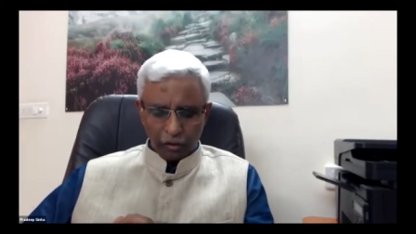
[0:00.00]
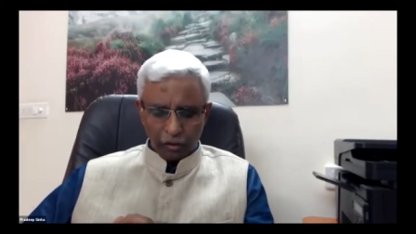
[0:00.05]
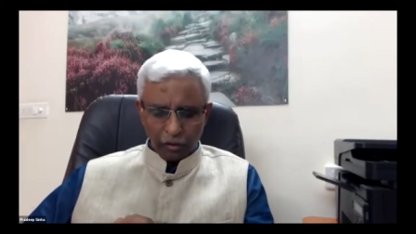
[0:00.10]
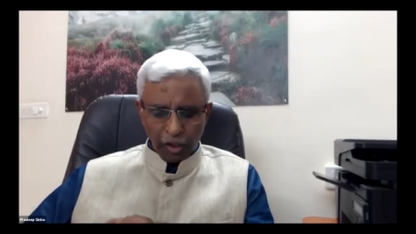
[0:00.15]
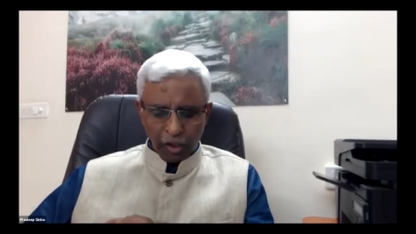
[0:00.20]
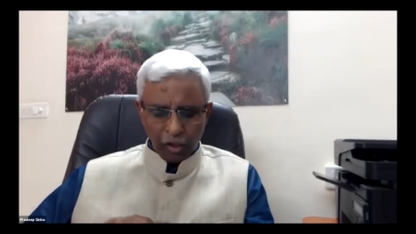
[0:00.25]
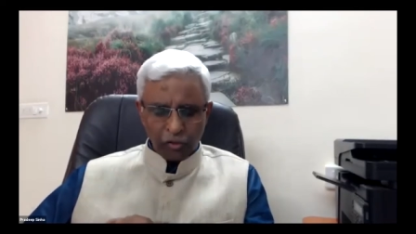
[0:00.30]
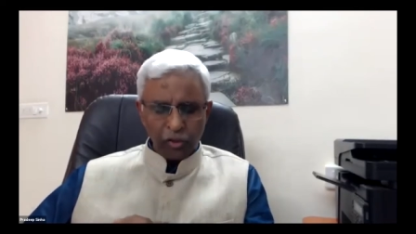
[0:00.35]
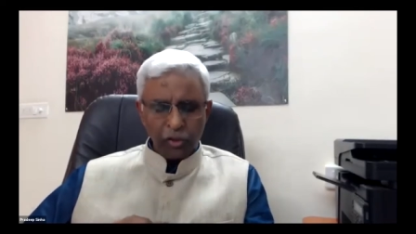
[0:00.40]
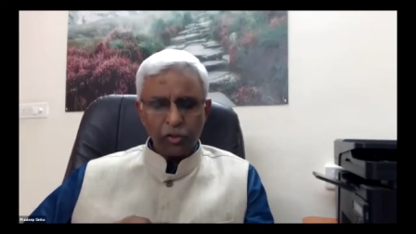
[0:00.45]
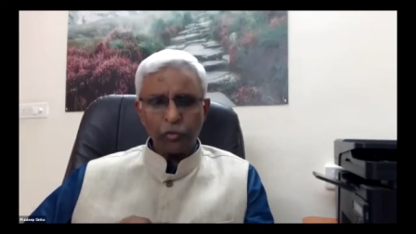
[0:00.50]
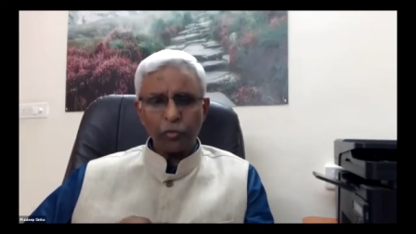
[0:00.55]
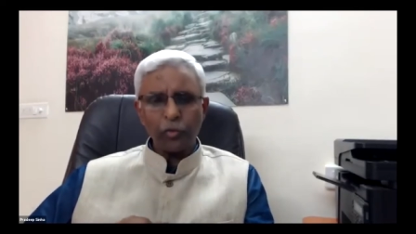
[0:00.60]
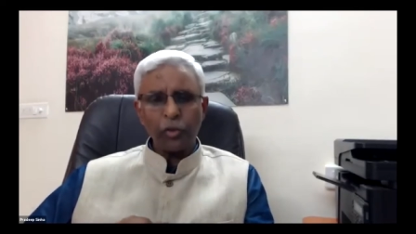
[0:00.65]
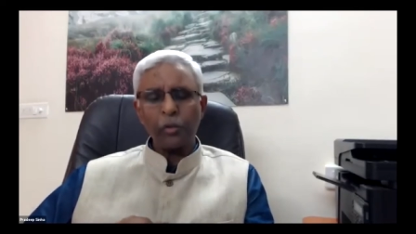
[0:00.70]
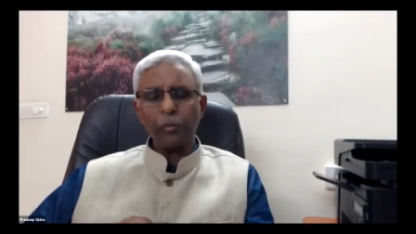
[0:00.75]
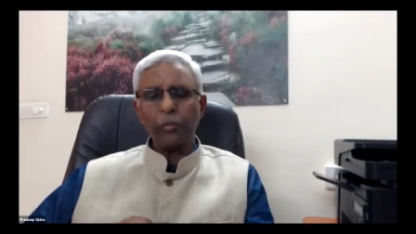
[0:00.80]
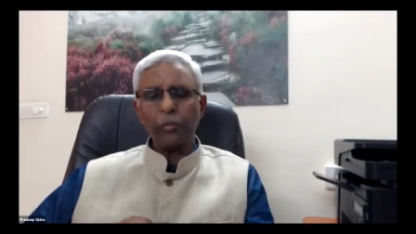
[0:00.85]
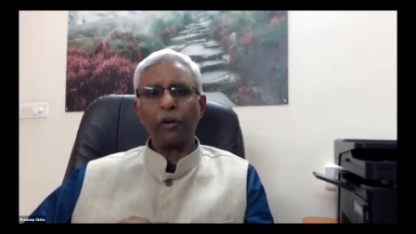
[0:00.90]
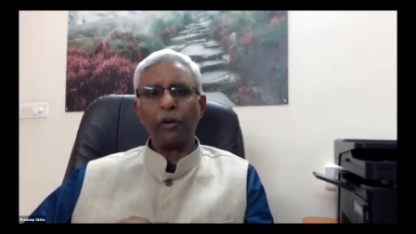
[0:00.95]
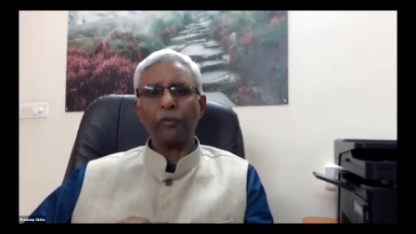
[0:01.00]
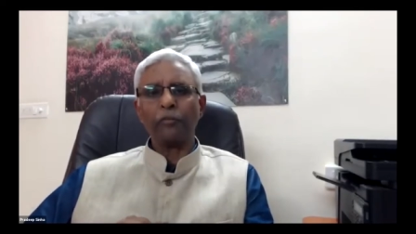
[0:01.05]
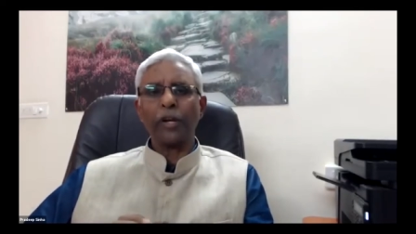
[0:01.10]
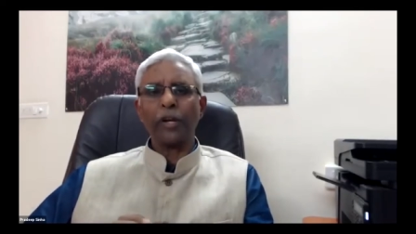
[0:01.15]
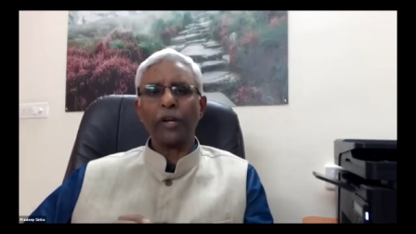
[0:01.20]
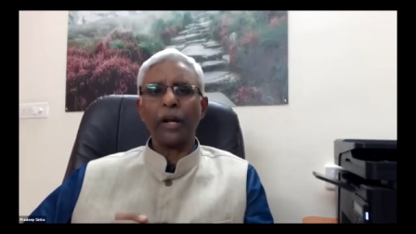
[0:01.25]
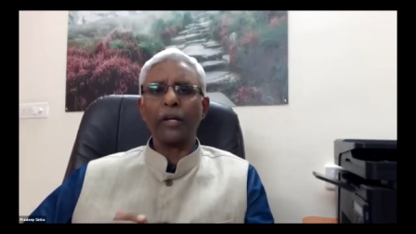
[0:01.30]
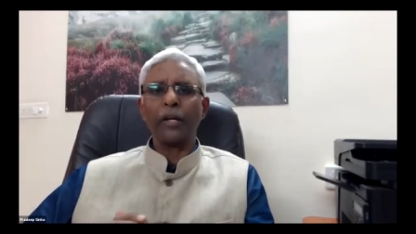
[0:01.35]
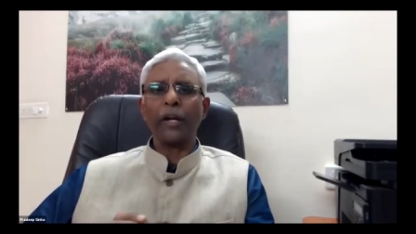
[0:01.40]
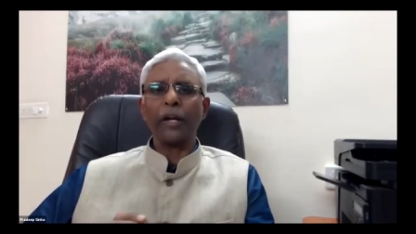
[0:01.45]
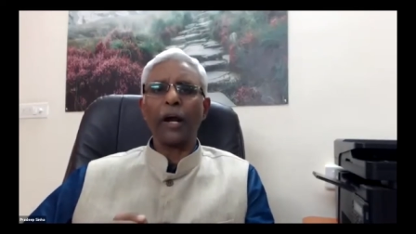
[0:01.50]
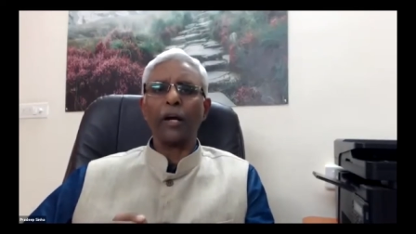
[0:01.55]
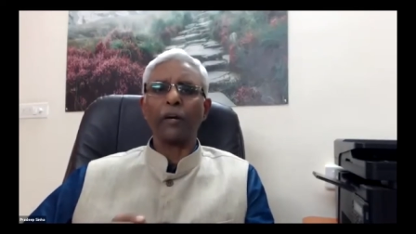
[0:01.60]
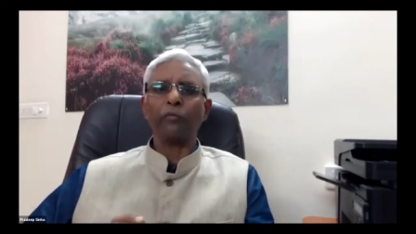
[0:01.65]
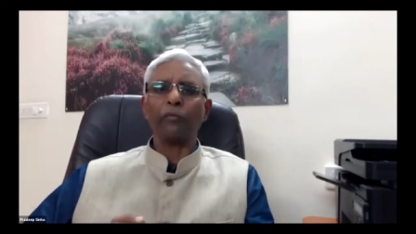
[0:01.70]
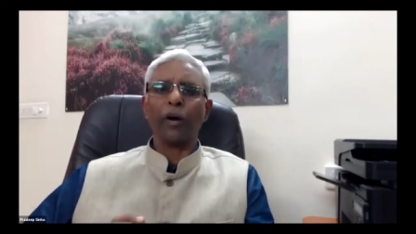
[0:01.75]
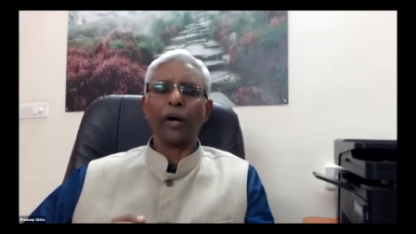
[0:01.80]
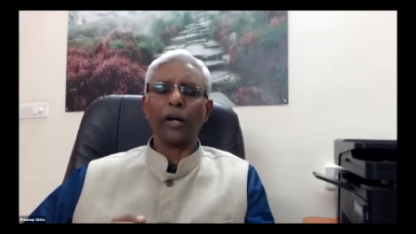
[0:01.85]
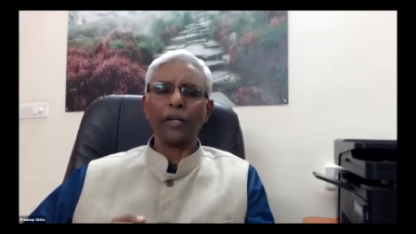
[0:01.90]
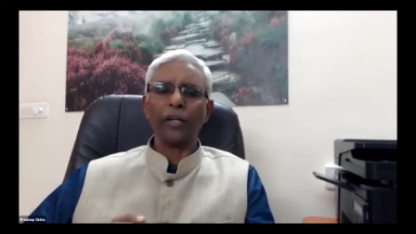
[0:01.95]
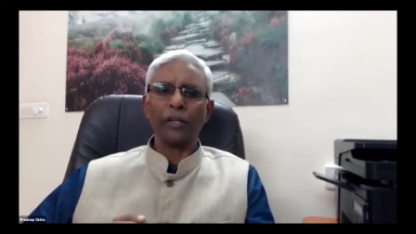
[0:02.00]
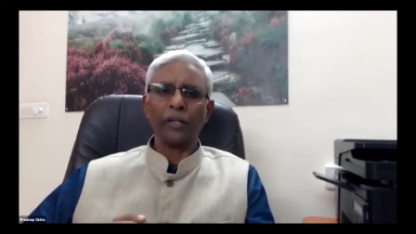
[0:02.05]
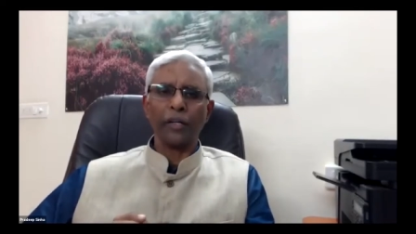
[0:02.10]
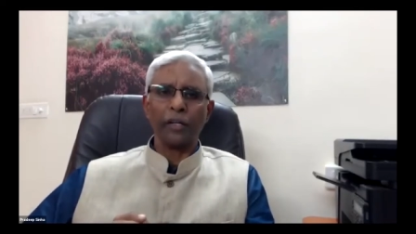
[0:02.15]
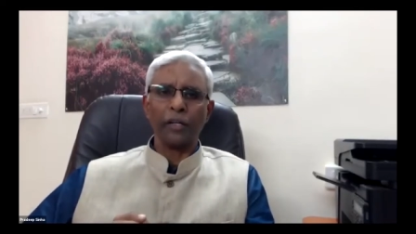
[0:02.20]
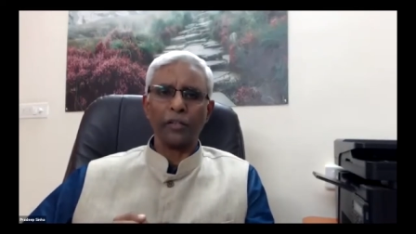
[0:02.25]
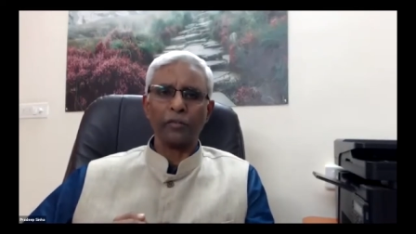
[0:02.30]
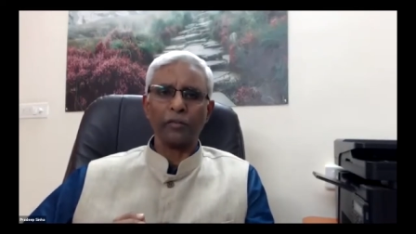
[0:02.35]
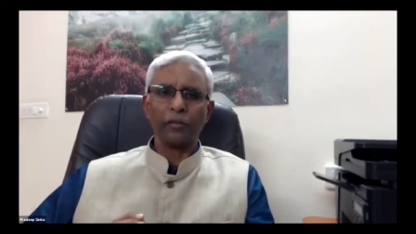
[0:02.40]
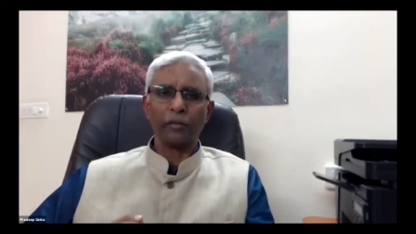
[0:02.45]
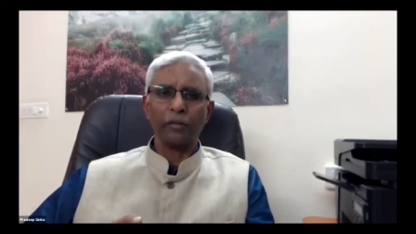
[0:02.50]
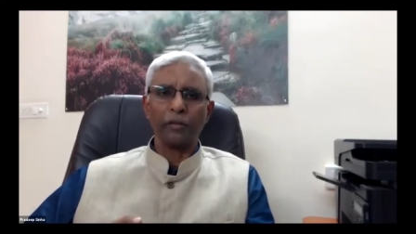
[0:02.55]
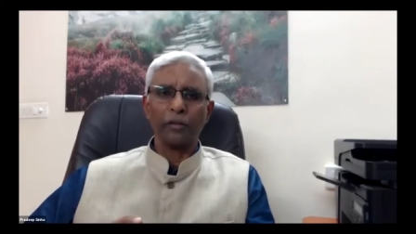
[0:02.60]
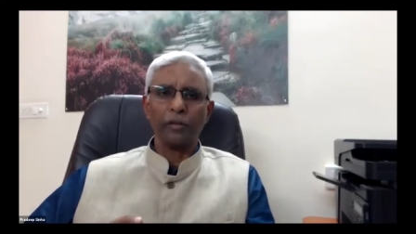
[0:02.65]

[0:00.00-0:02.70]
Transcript: Now, this will be of great advantage